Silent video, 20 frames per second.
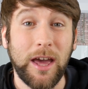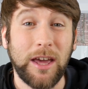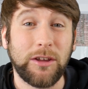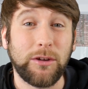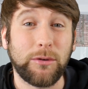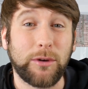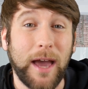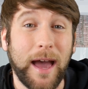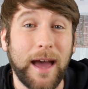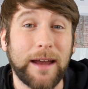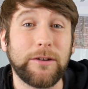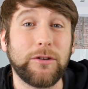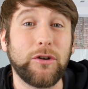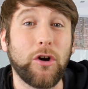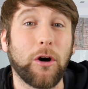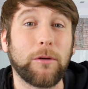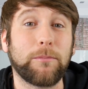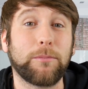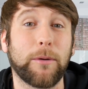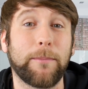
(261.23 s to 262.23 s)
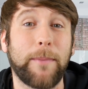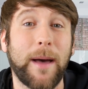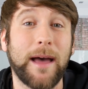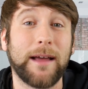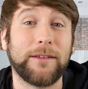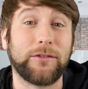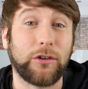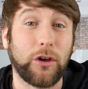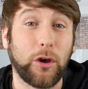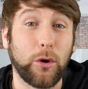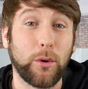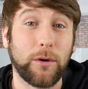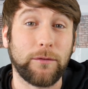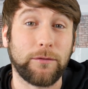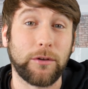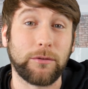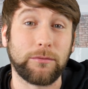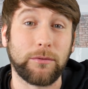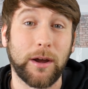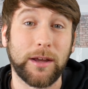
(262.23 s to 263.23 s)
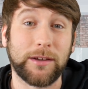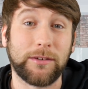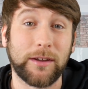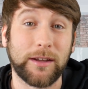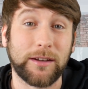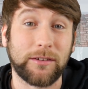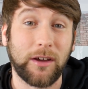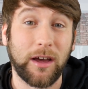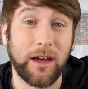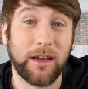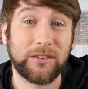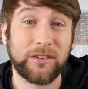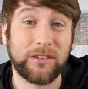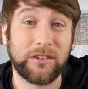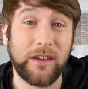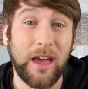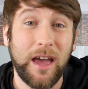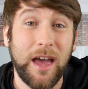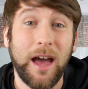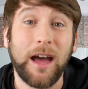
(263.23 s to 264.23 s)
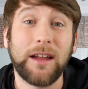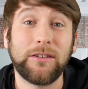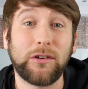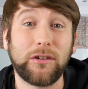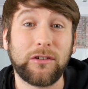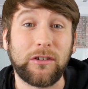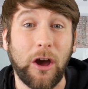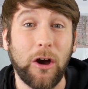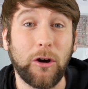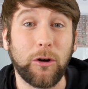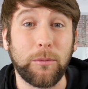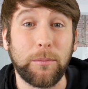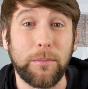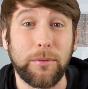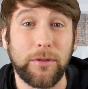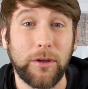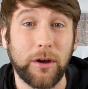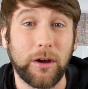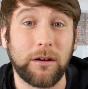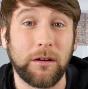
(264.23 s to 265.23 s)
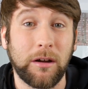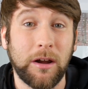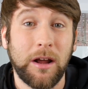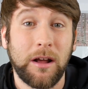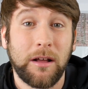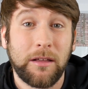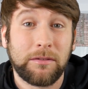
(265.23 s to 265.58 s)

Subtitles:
you can not prepare 2 of the writing tasks and just hope that